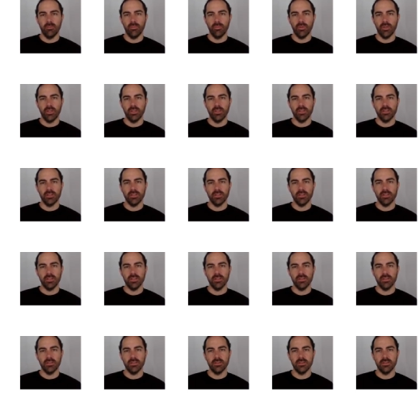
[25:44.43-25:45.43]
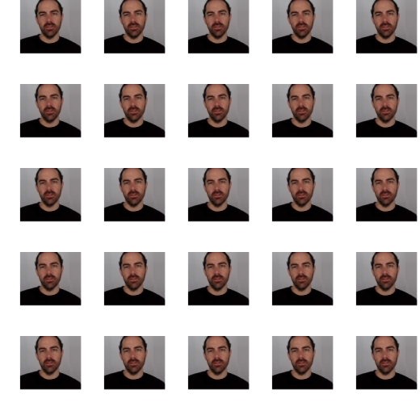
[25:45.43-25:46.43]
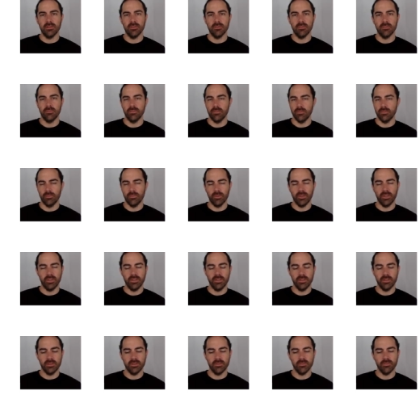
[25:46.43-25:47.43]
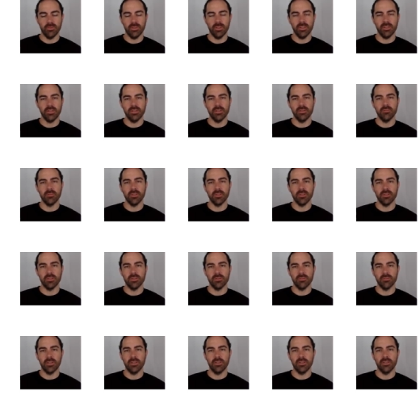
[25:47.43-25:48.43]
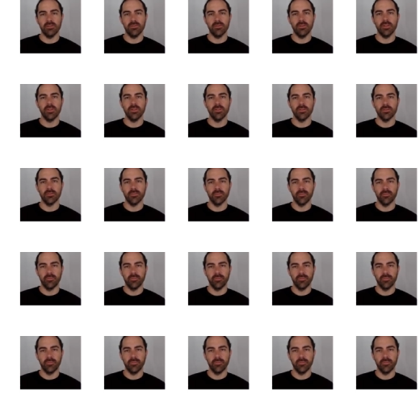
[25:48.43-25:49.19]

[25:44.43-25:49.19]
brightness intensity, uh, brightness brighted images, brightness video.